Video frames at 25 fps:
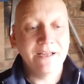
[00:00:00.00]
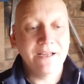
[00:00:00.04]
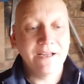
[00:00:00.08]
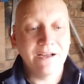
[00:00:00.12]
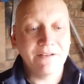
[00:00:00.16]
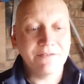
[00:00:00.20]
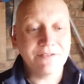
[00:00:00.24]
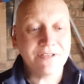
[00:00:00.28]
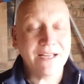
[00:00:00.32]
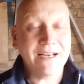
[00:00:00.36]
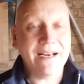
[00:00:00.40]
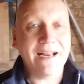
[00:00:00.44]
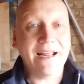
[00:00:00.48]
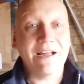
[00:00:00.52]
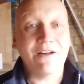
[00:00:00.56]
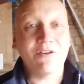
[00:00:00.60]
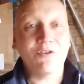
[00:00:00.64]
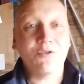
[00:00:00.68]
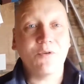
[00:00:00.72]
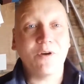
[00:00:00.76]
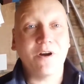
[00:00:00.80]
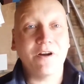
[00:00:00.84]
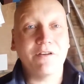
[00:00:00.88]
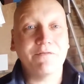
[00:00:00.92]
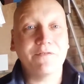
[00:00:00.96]
I've sent out
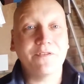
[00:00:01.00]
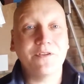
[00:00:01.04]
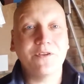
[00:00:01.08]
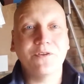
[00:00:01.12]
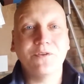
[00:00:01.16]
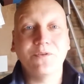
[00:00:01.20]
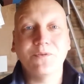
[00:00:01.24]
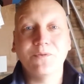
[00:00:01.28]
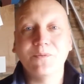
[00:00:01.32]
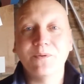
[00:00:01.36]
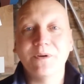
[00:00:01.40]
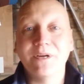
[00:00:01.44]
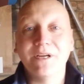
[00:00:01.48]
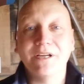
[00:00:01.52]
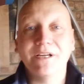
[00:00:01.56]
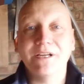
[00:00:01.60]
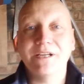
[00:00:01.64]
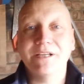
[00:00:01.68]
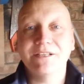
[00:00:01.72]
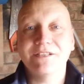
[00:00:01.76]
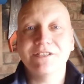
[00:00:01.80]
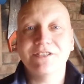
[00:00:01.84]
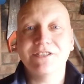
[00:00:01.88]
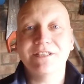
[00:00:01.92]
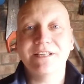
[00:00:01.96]
quite a few
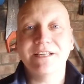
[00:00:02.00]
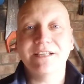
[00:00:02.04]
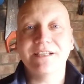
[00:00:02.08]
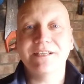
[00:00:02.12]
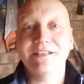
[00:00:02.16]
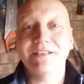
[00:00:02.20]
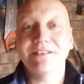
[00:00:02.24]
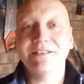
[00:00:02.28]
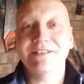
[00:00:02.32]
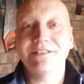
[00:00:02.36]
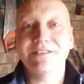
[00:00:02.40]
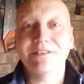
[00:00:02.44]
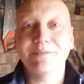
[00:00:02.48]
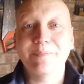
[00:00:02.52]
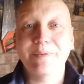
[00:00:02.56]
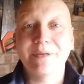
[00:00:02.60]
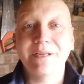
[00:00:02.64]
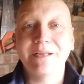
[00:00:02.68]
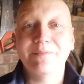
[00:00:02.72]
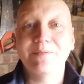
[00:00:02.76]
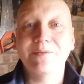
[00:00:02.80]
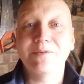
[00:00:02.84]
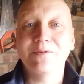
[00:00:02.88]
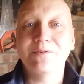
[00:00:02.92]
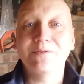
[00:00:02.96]
stickers to
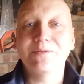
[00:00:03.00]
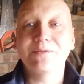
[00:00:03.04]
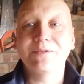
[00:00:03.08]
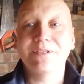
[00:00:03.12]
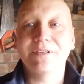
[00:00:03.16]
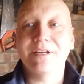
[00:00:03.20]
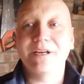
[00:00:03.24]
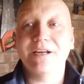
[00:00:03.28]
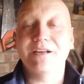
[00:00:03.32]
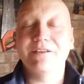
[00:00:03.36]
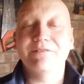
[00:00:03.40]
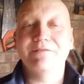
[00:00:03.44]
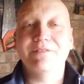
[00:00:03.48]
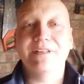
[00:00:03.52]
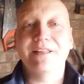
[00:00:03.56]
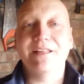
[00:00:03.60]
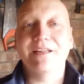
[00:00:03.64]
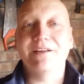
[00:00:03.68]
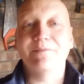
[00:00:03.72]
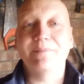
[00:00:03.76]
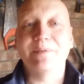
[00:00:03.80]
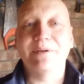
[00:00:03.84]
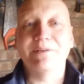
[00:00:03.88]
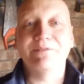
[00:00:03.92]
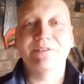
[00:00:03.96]
people, so hopefully
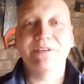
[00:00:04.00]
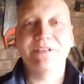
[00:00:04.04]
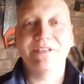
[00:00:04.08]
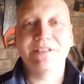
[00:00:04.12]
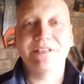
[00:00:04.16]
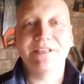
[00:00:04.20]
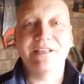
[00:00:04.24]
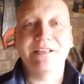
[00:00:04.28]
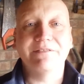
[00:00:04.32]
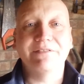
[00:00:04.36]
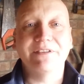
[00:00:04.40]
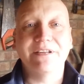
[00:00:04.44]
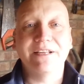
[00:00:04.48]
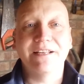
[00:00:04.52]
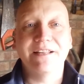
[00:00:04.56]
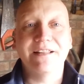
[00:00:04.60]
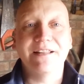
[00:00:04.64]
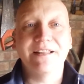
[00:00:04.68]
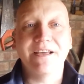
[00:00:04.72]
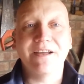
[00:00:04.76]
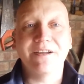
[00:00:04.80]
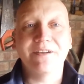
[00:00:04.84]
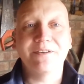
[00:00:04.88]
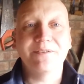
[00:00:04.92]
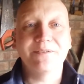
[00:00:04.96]
they'll be receiving
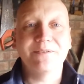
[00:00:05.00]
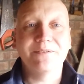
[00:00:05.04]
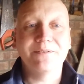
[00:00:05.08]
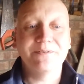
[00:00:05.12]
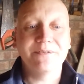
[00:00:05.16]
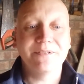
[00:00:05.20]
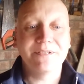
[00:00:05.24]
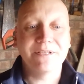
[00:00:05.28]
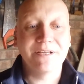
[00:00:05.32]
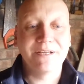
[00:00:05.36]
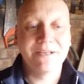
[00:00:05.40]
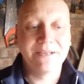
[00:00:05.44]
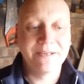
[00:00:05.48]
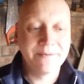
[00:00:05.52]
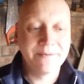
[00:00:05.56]
those.